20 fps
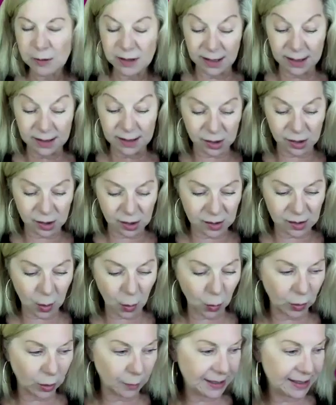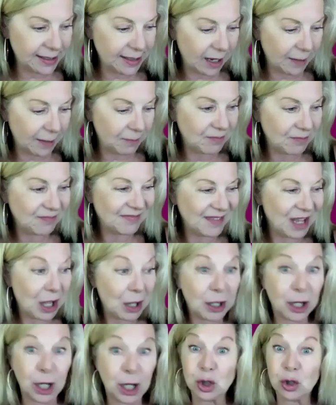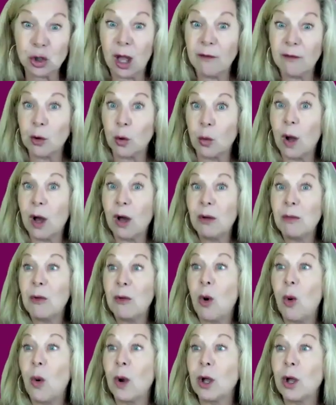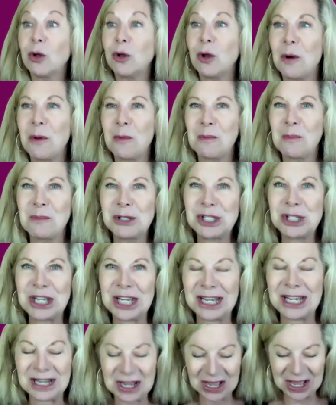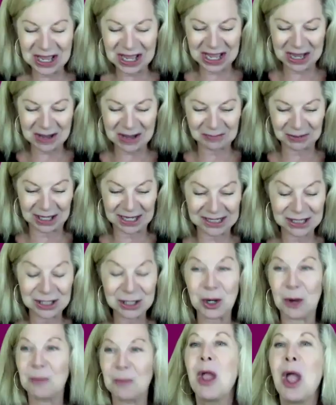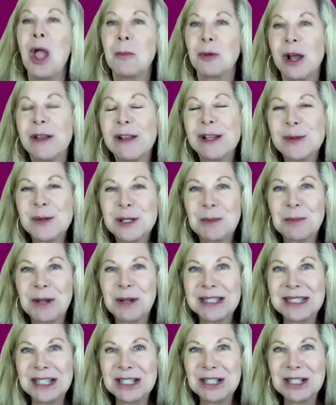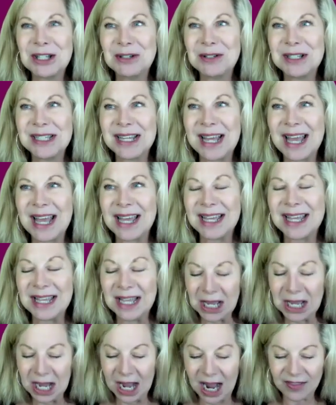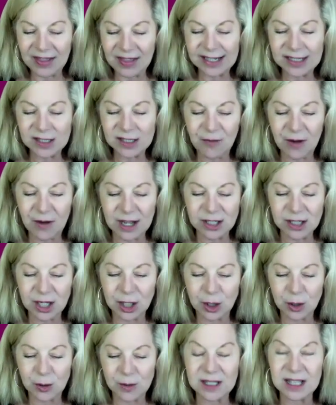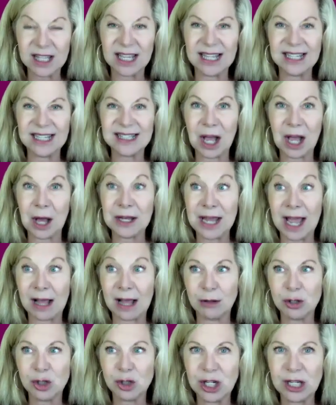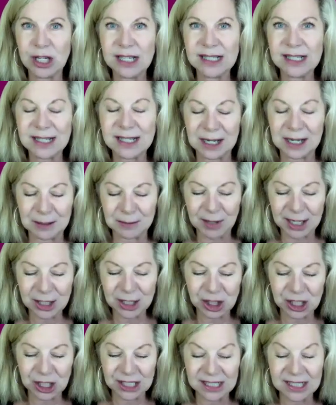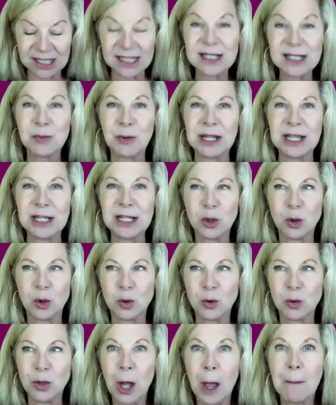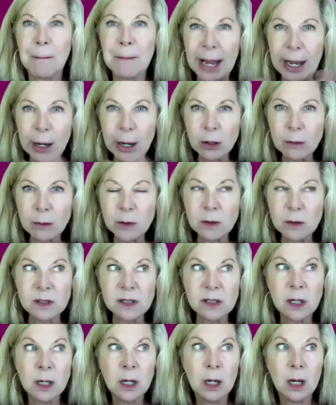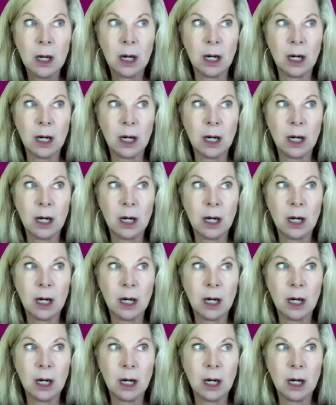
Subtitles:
posting decisions will be done because you'll have your well oiled machine in place. So, pray this was a blessing to you today. I think it's fun to use these analogies like Jesus when he told parables.